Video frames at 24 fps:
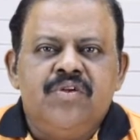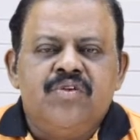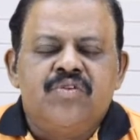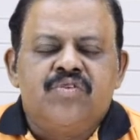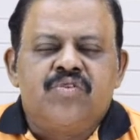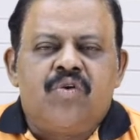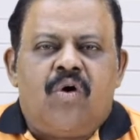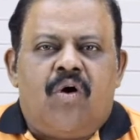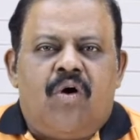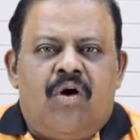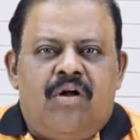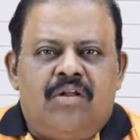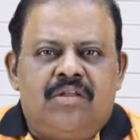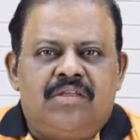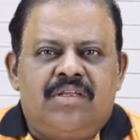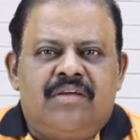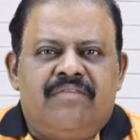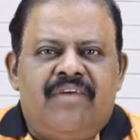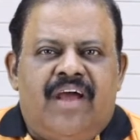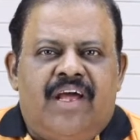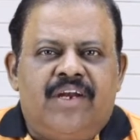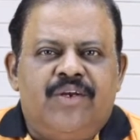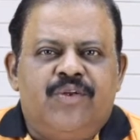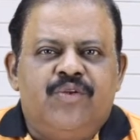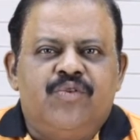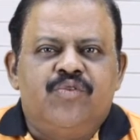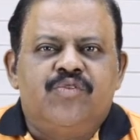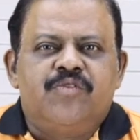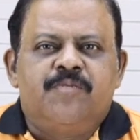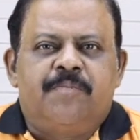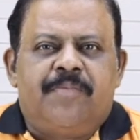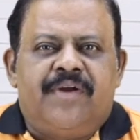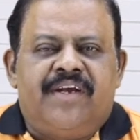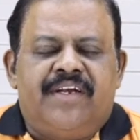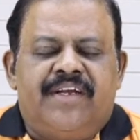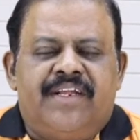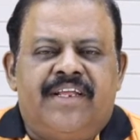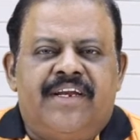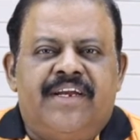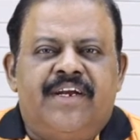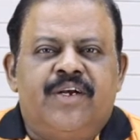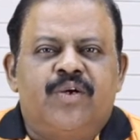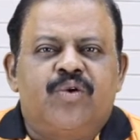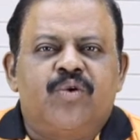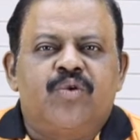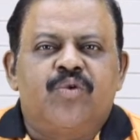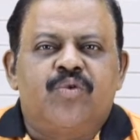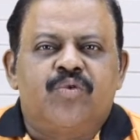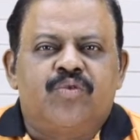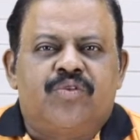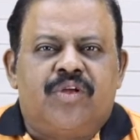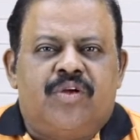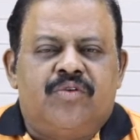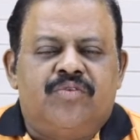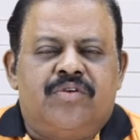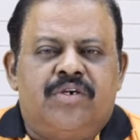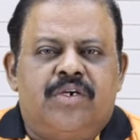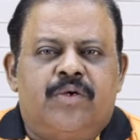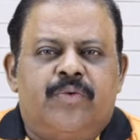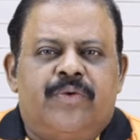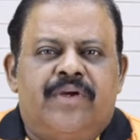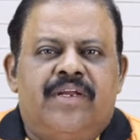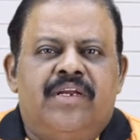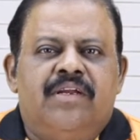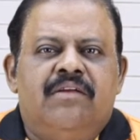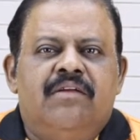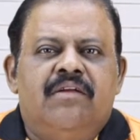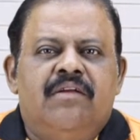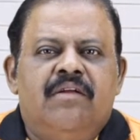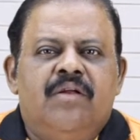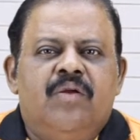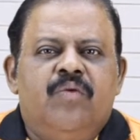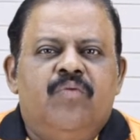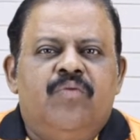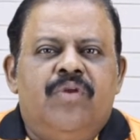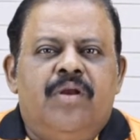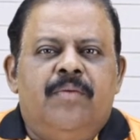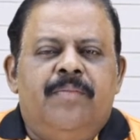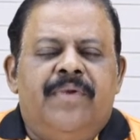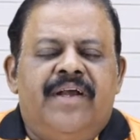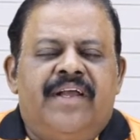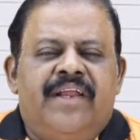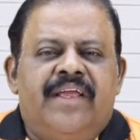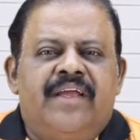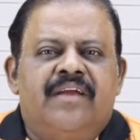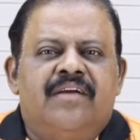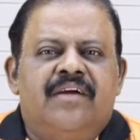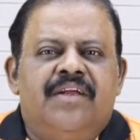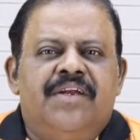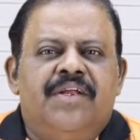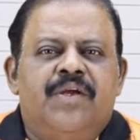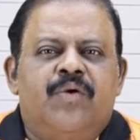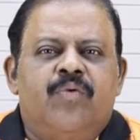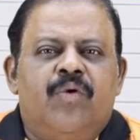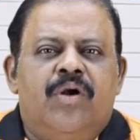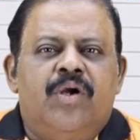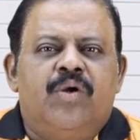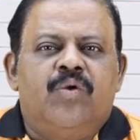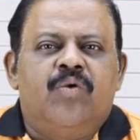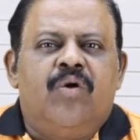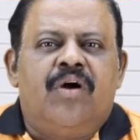So all the values pertaining to 2012 will be taken equal